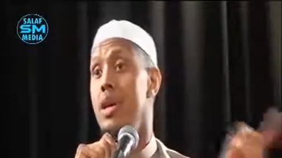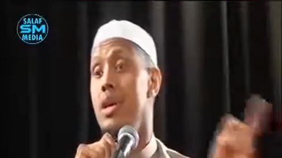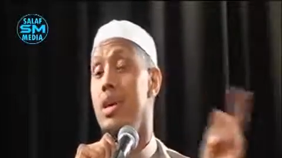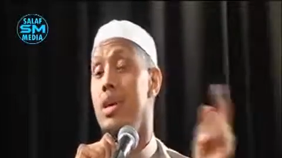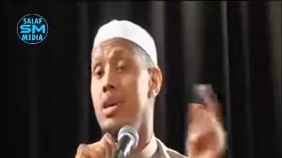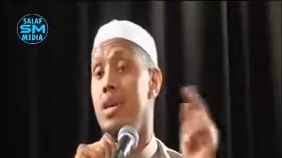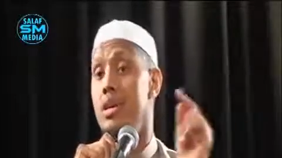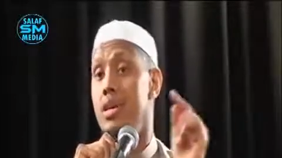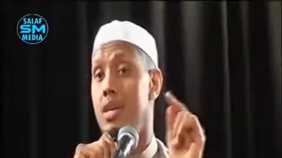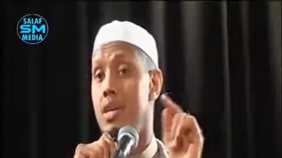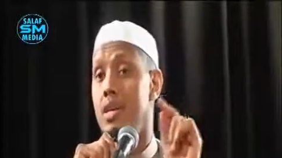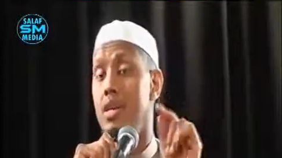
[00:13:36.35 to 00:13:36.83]

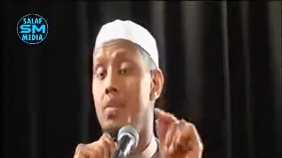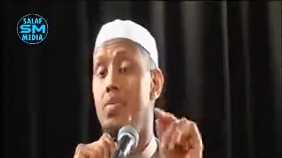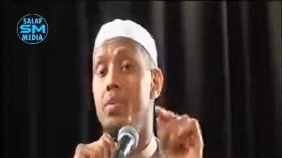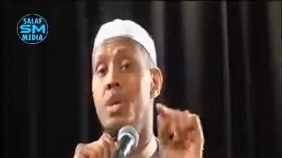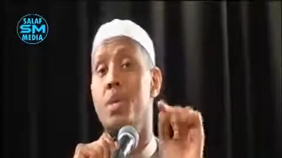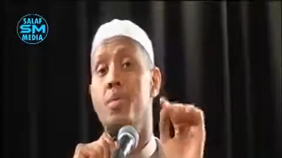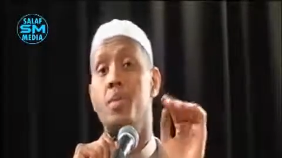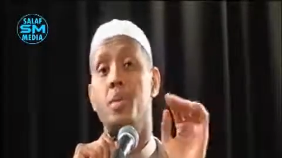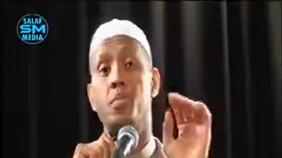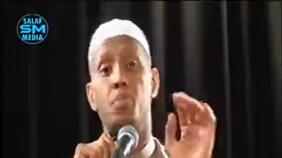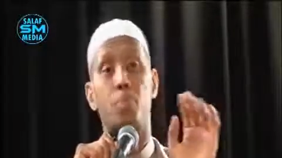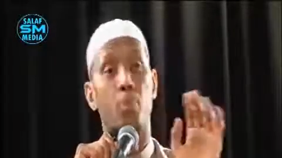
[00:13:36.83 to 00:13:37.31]
he may
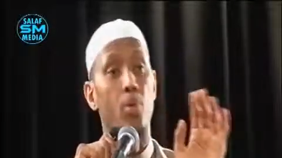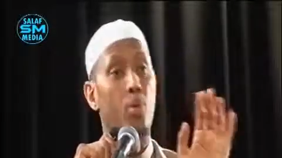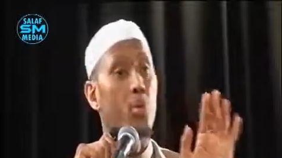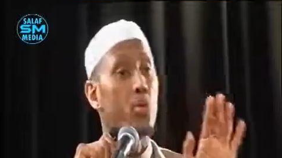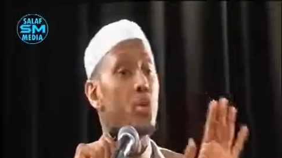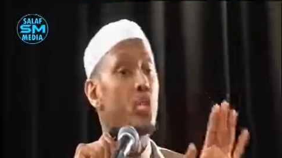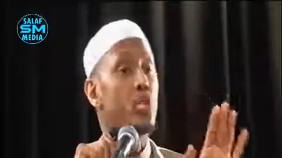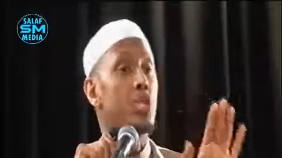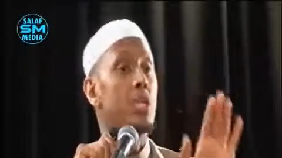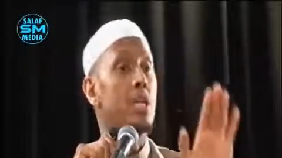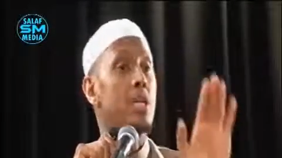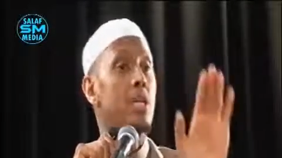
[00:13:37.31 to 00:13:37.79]
be
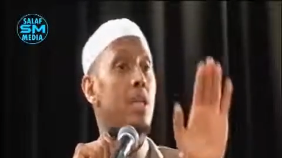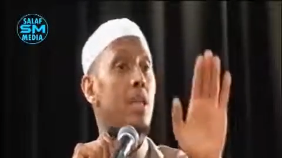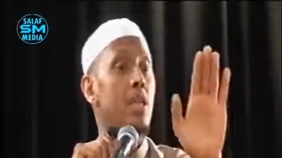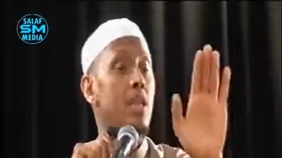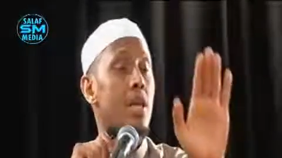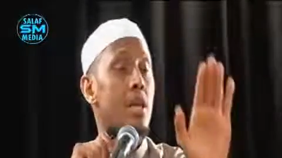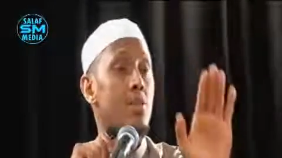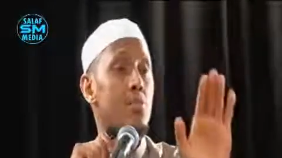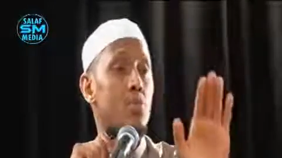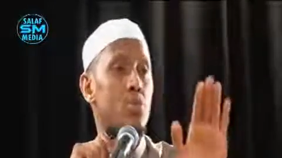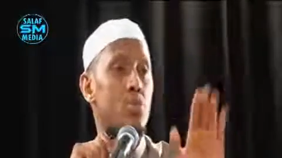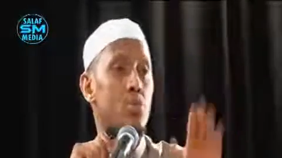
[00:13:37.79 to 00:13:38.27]
pushing
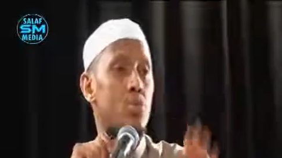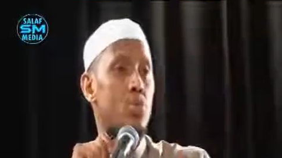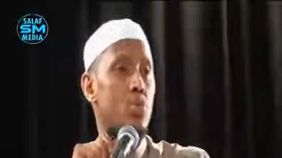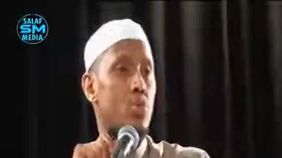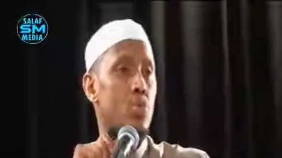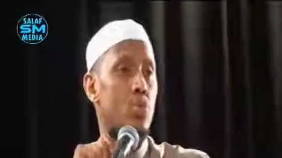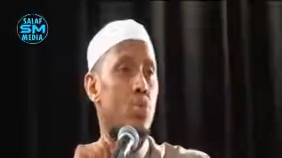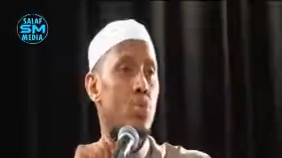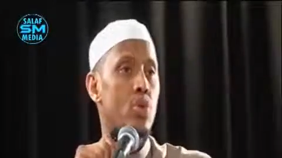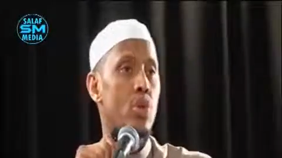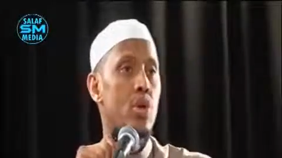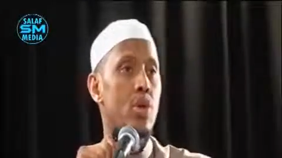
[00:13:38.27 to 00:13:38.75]
them
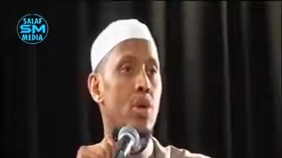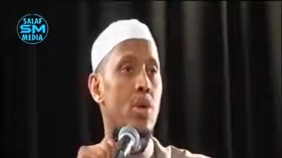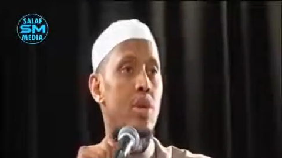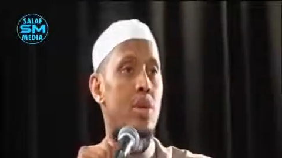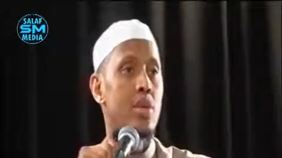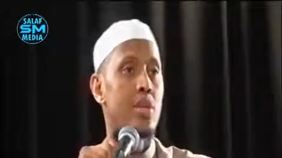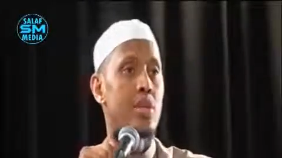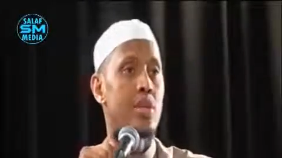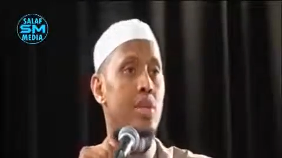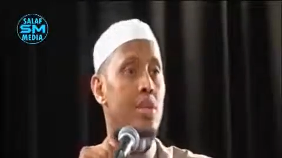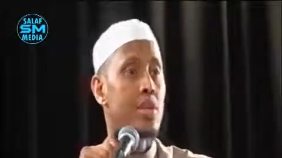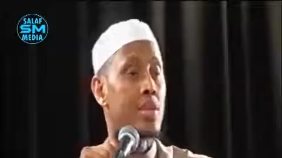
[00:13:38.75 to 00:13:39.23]
to
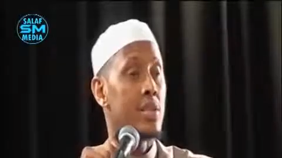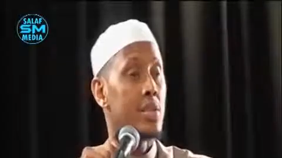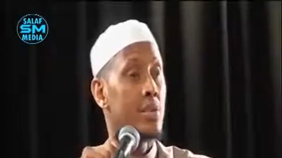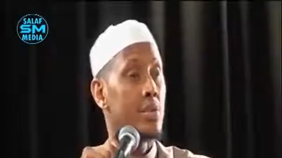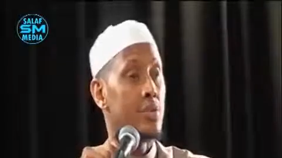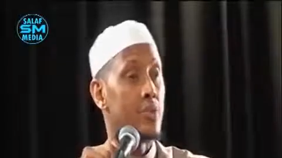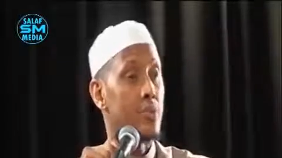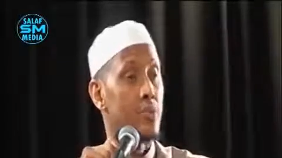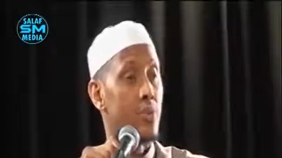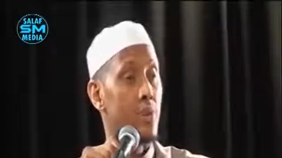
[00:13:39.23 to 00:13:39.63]
the cliff